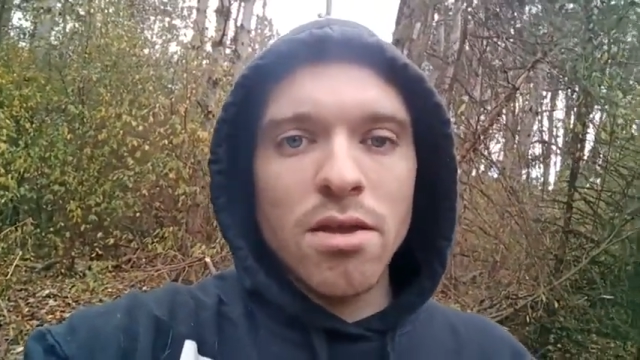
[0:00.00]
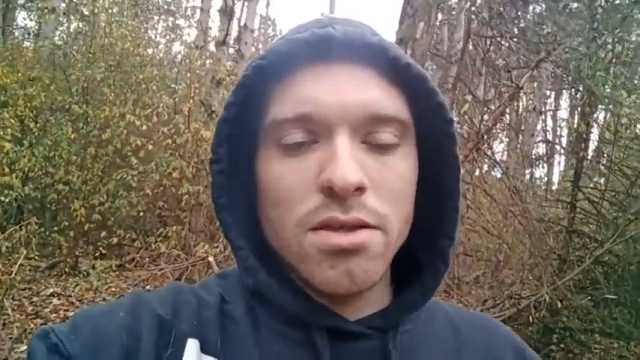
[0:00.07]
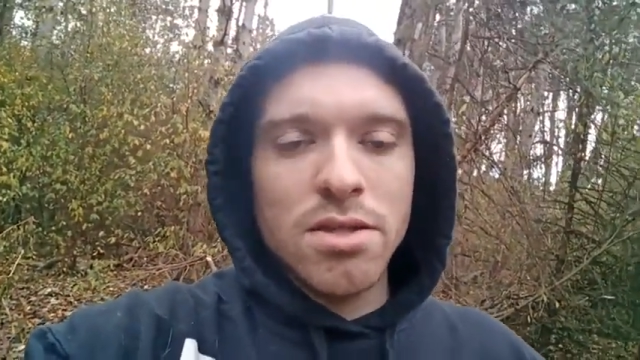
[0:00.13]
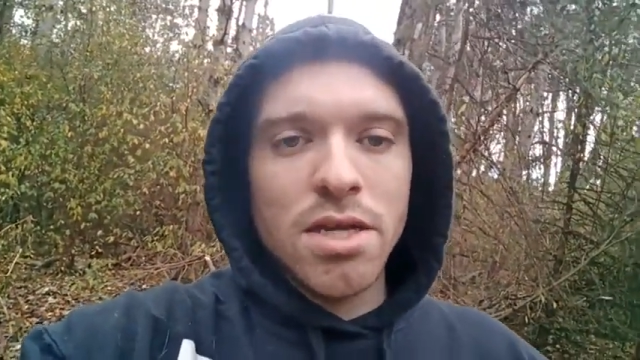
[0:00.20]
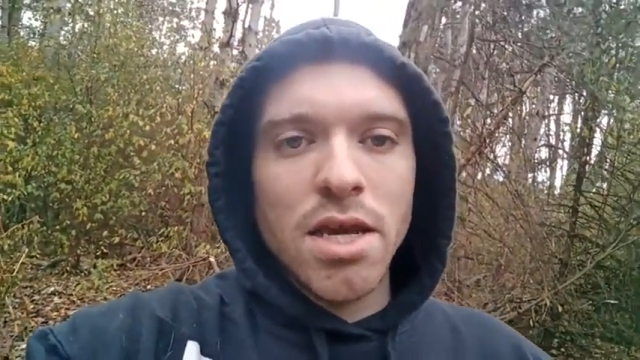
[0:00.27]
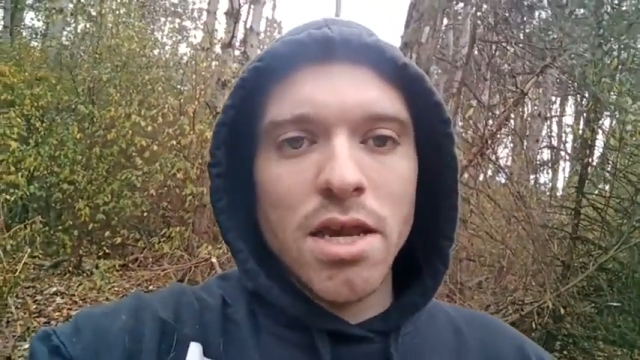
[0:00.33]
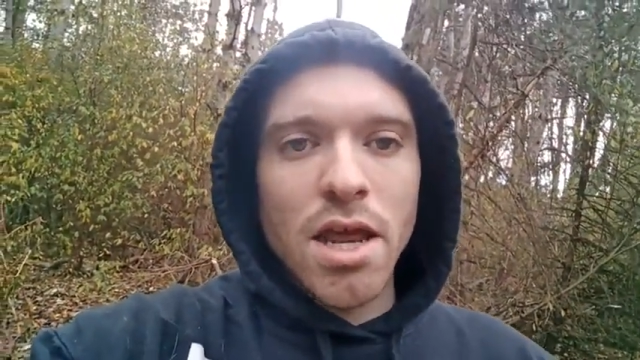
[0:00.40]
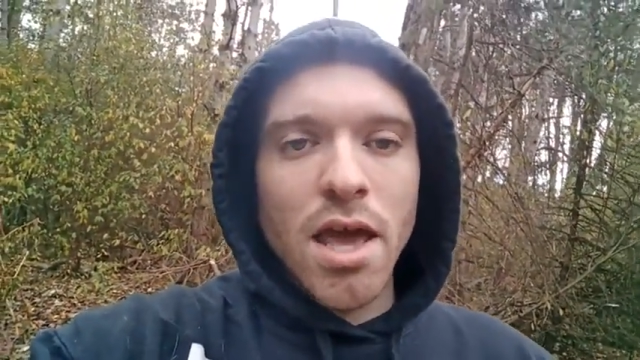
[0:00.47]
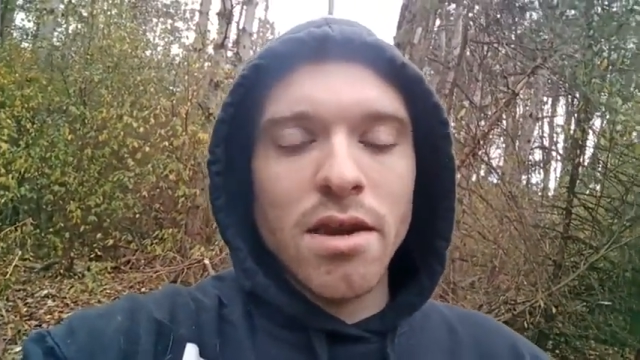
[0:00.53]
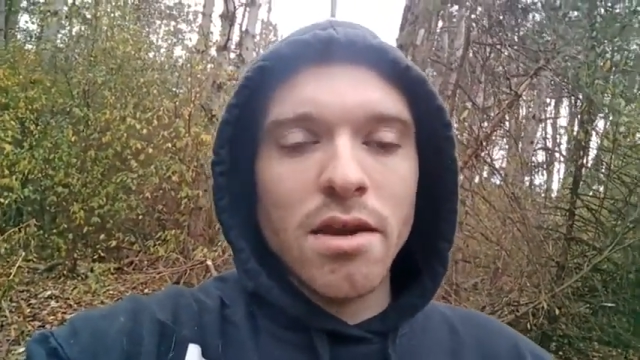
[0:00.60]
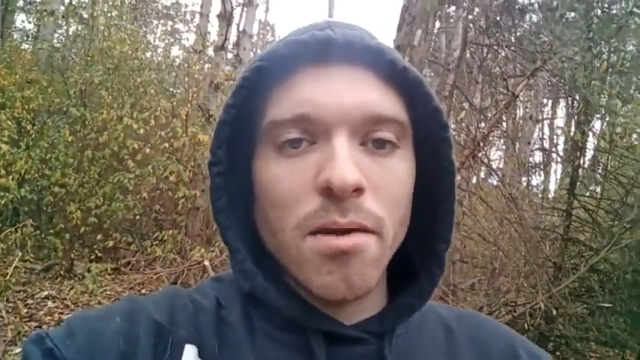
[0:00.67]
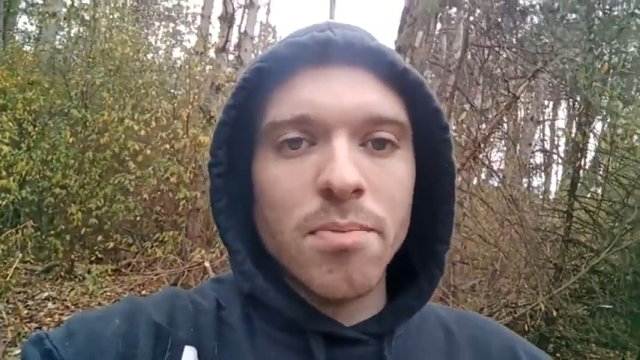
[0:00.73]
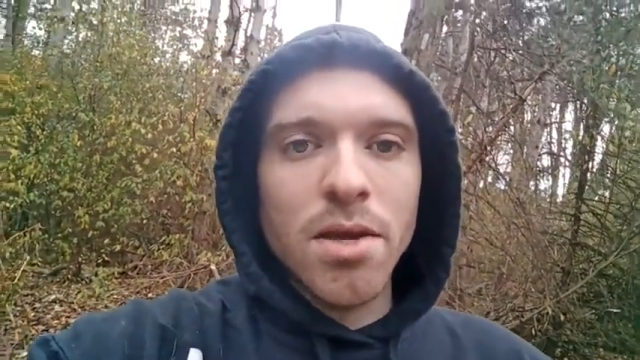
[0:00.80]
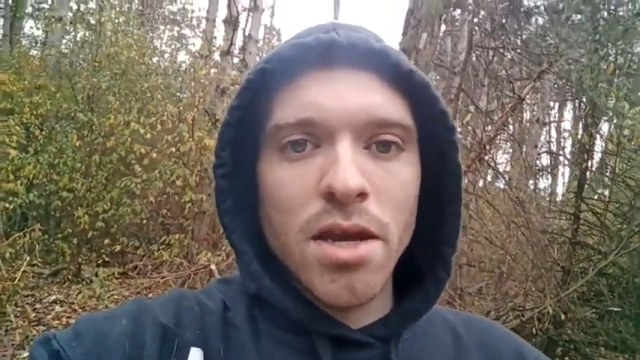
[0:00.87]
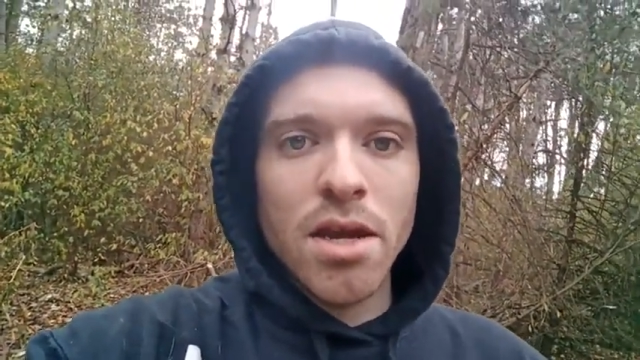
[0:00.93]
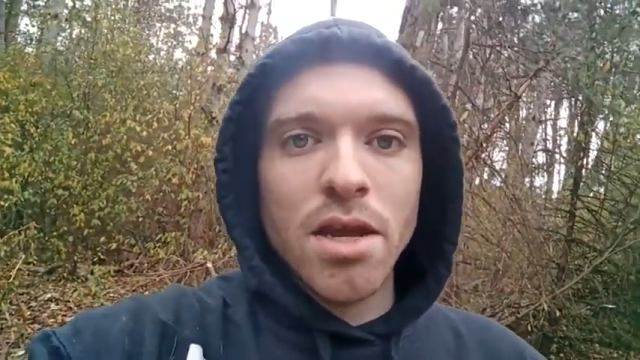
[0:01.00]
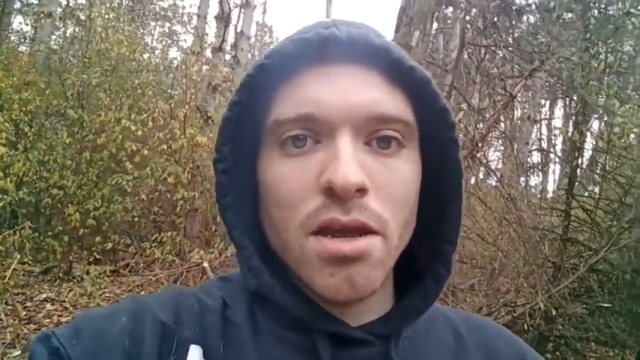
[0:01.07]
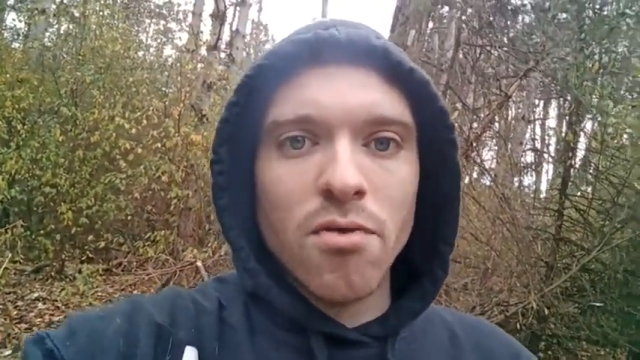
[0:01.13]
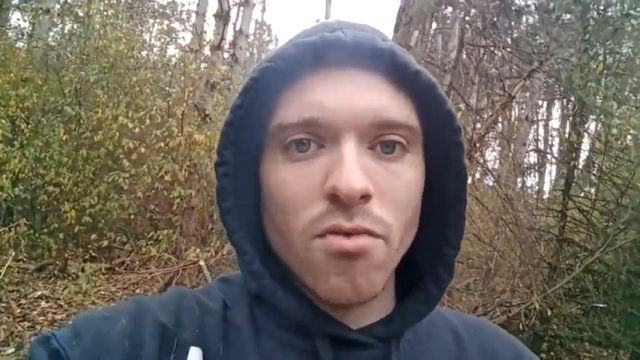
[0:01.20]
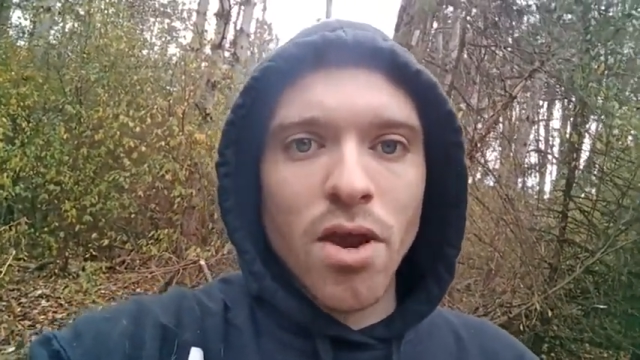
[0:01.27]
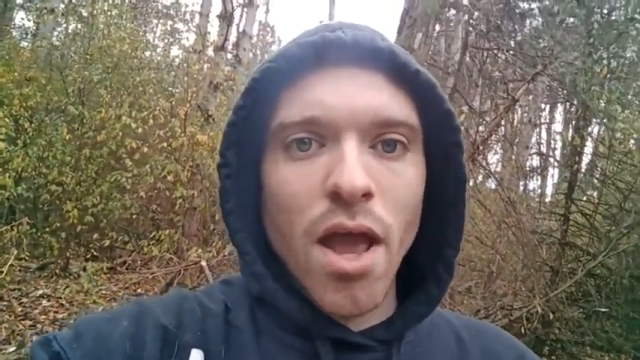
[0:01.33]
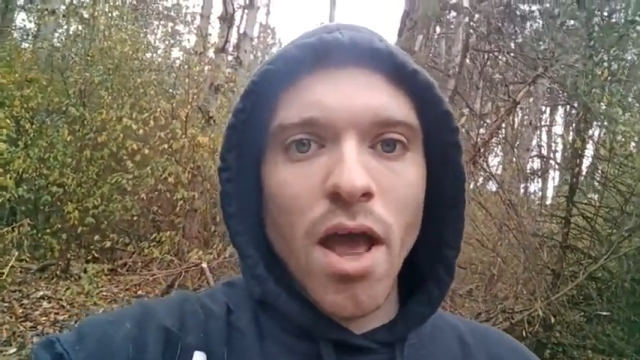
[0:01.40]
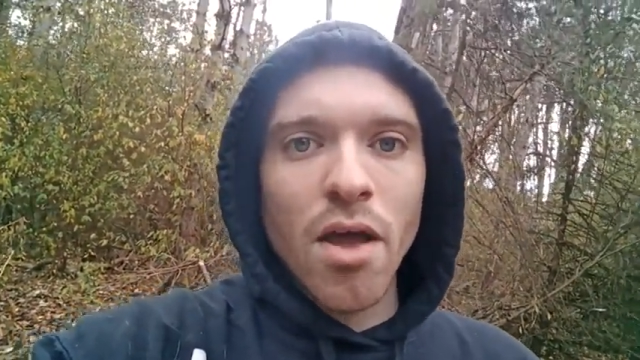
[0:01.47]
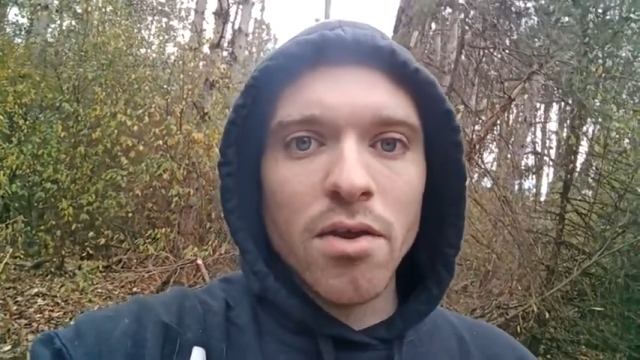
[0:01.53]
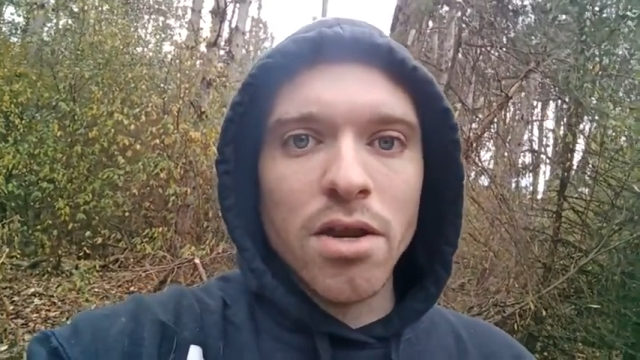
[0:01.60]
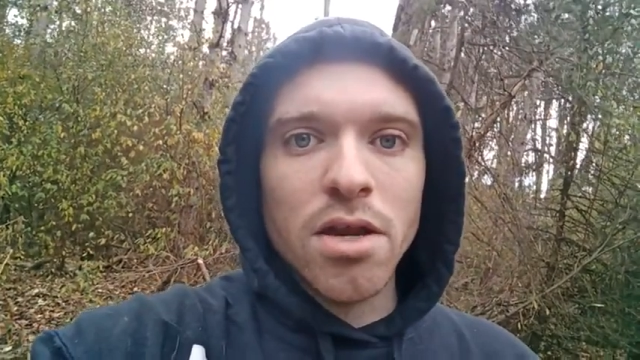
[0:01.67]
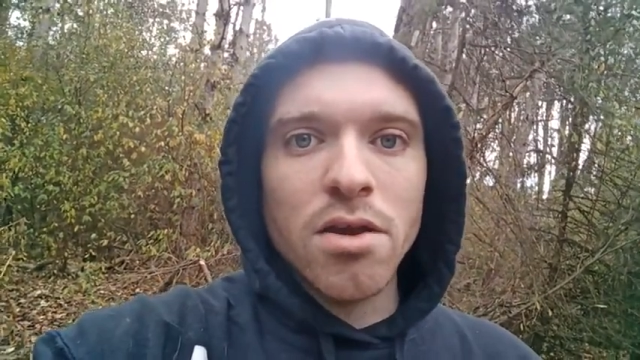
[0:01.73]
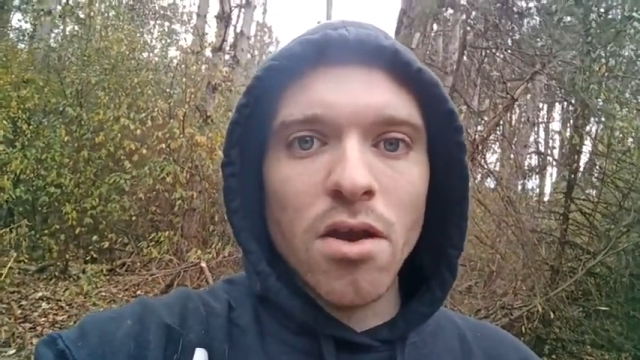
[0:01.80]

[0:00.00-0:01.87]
did end up getting in reality,